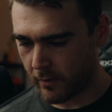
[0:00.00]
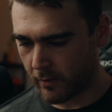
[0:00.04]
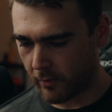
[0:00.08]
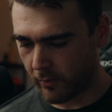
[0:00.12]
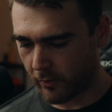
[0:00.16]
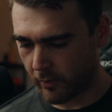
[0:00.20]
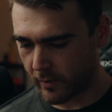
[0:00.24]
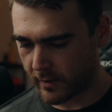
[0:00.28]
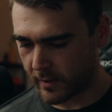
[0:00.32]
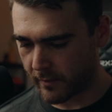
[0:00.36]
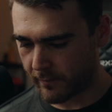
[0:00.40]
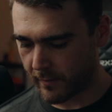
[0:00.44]

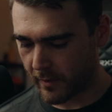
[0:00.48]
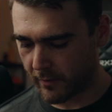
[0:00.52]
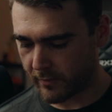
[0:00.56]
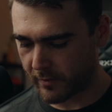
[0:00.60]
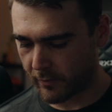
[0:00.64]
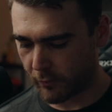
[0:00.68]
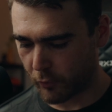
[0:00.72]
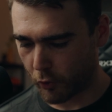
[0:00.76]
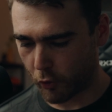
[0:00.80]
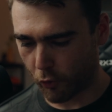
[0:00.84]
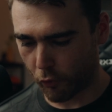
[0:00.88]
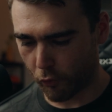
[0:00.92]
Awesome, that was
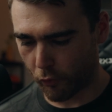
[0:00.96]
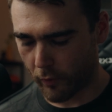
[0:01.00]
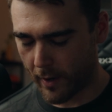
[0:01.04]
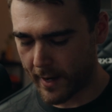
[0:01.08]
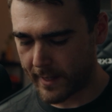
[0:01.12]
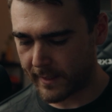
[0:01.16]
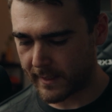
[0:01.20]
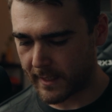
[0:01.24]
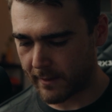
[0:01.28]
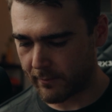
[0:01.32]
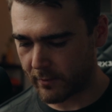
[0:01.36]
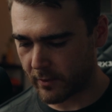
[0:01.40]
some
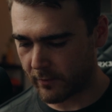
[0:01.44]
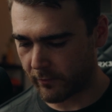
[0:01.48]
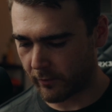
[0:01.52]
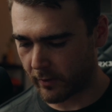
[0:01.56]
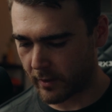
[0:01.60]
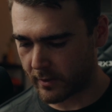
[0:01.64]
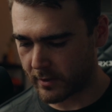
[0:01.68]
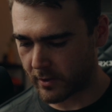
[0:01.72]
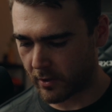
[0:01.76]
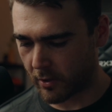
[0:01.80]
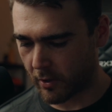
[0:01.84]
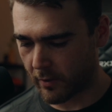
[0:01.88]
great damage for
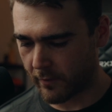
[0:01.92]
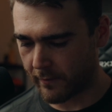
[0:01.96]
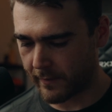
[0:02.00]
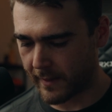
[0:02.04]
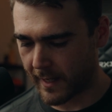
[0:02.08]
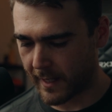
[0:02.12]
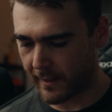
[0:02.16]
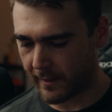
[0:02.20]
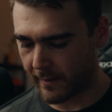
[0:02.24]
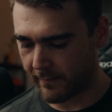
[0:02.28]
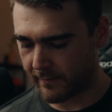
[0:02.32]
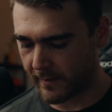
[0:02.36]
us on
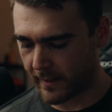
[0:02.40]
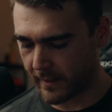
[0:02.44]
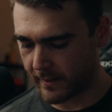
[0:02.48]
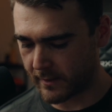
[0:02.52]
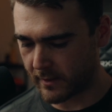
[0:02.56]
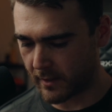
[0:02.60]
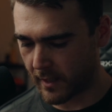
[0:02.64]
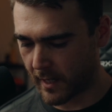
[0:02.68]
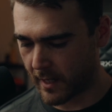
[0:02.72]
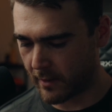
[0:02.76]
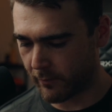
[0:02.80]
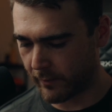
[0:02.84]
that left-hand
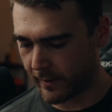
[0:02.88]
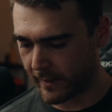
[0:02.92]
side.